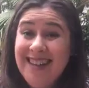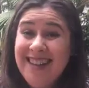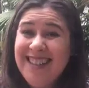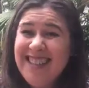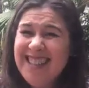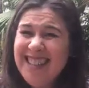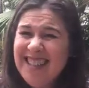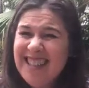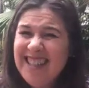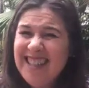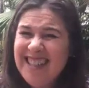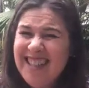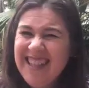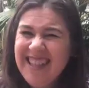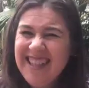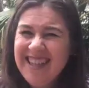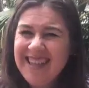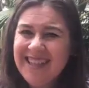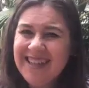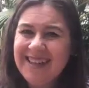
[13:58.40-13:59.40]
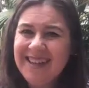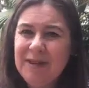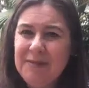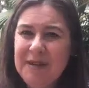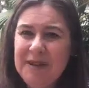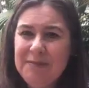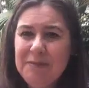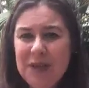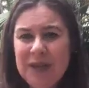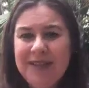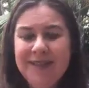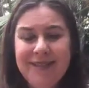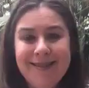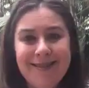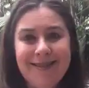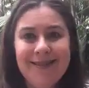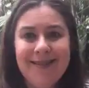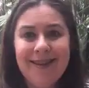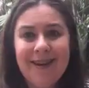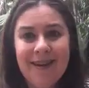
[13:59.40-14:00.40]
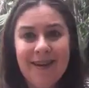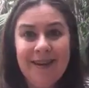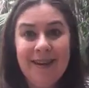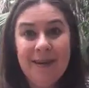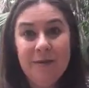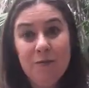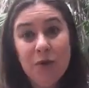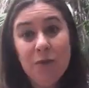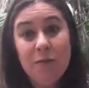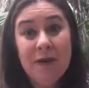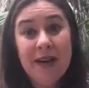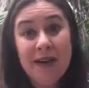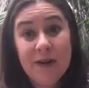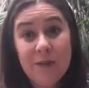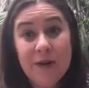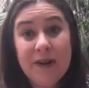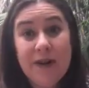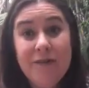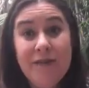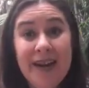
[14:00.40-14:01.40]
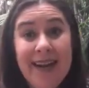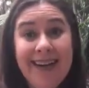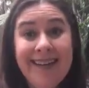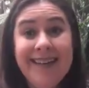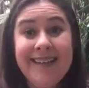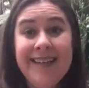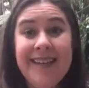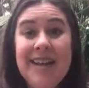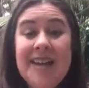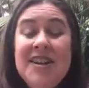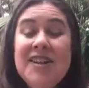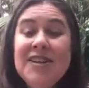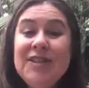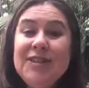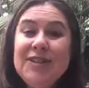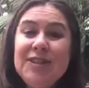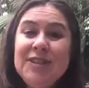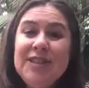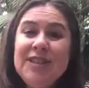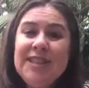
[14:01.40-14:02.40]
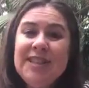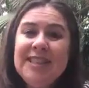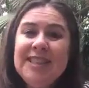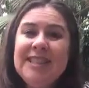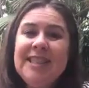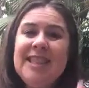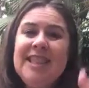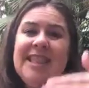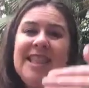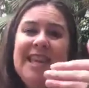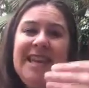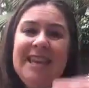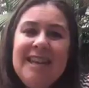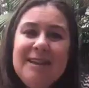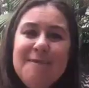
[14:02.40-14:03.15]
It's just a little thing. I mean, because I need a bookmark when I read. So just think